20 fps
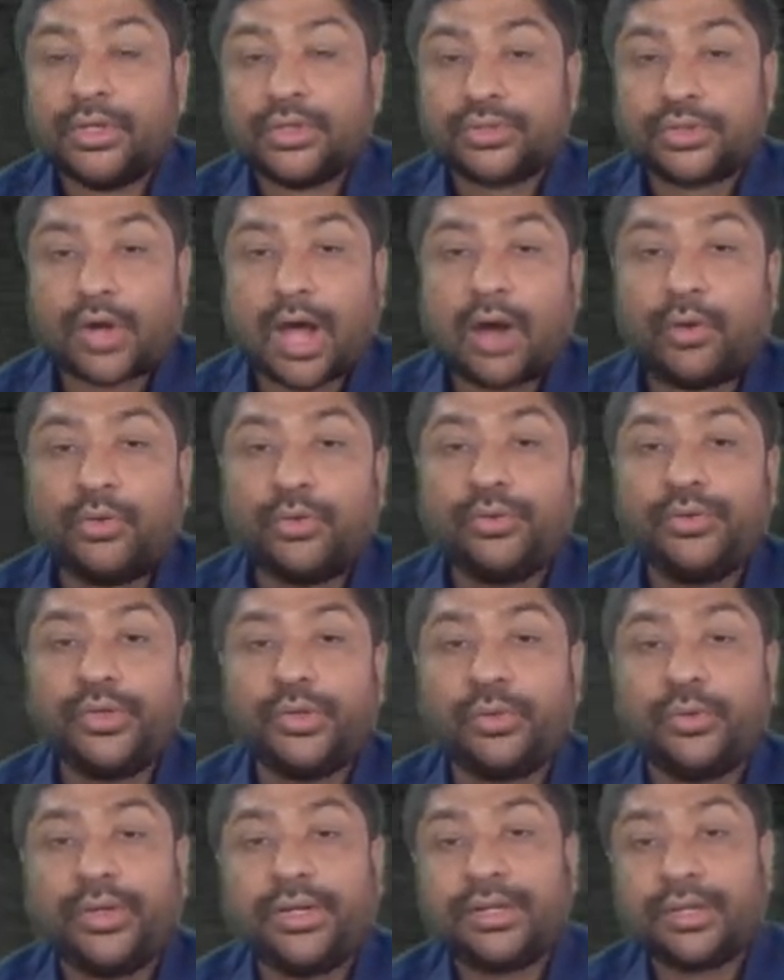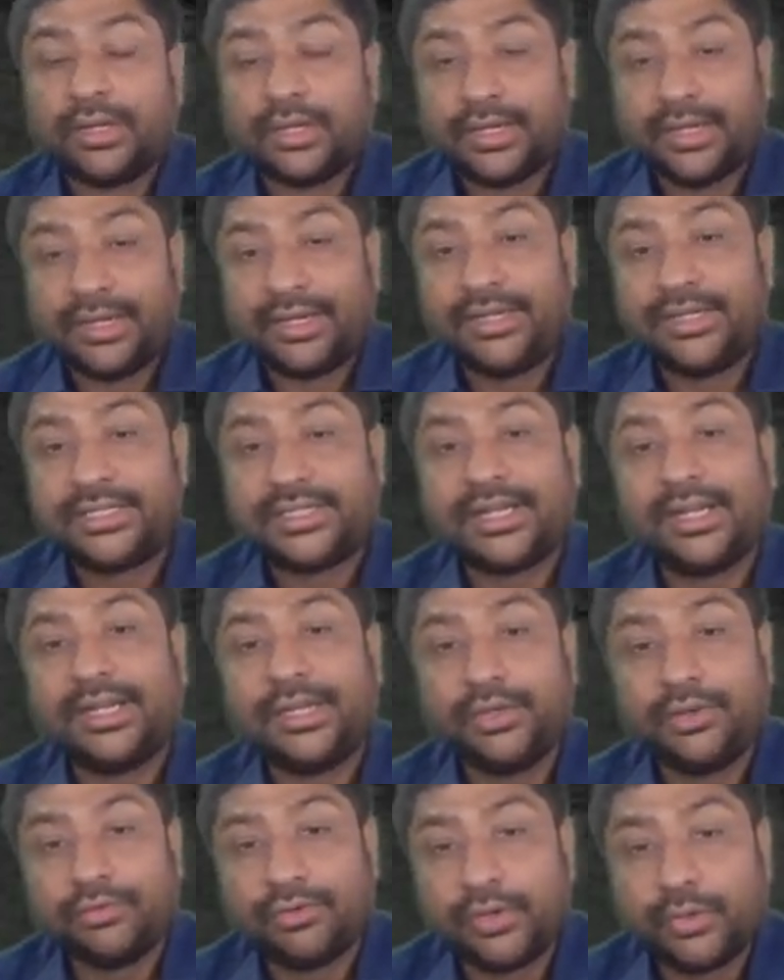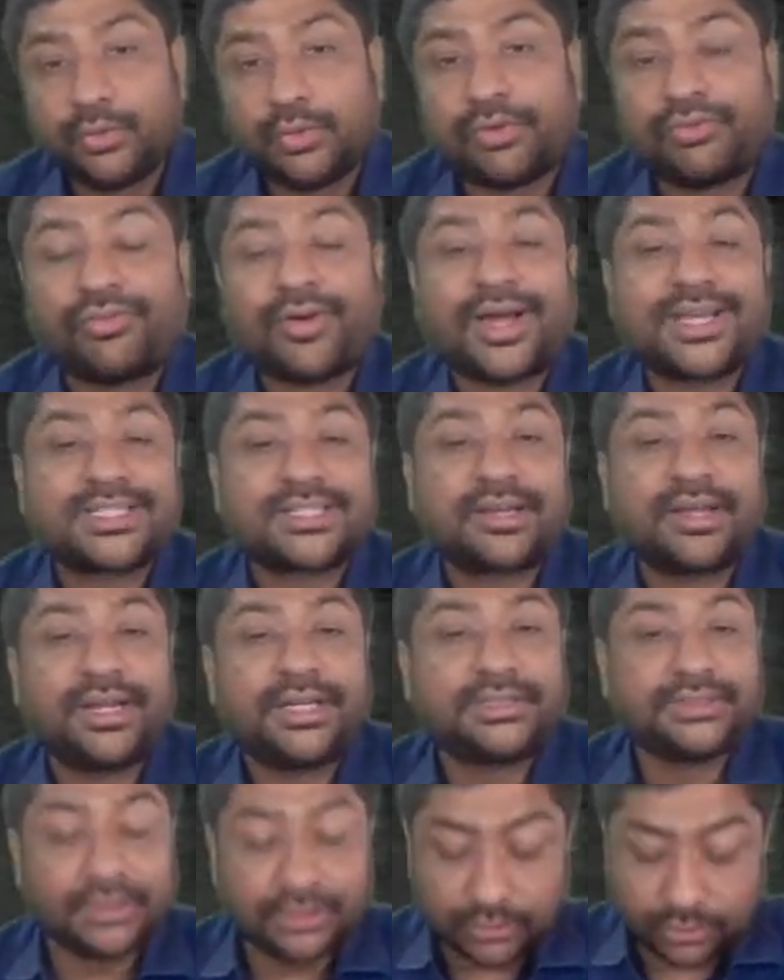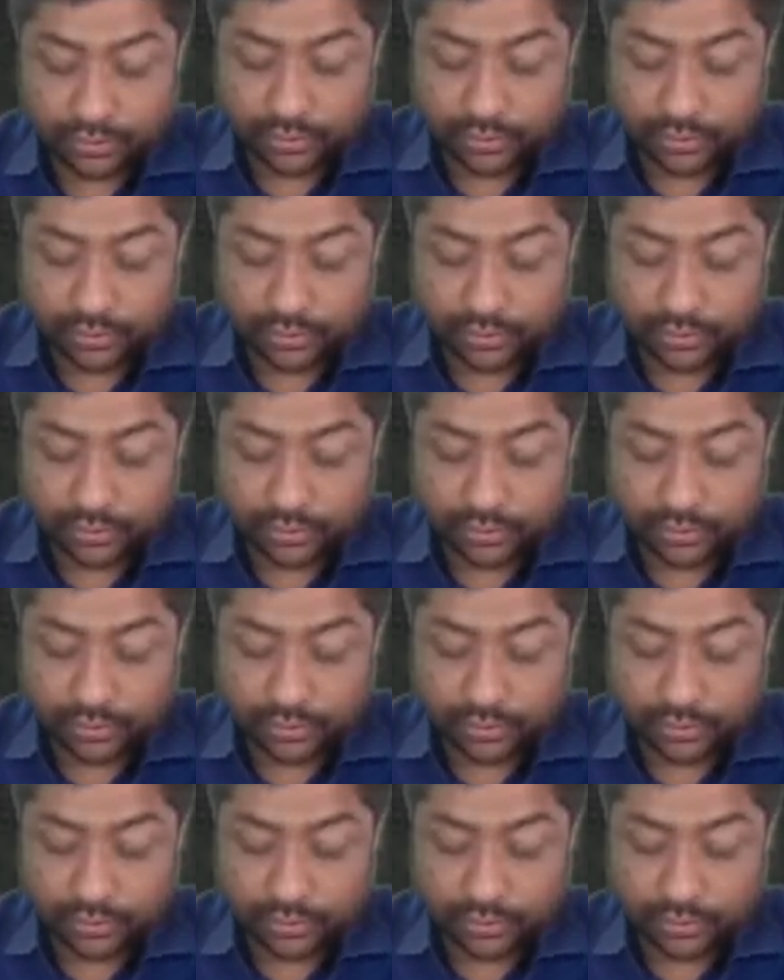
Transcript: So how do you do it? Initially, you will do a fast correction.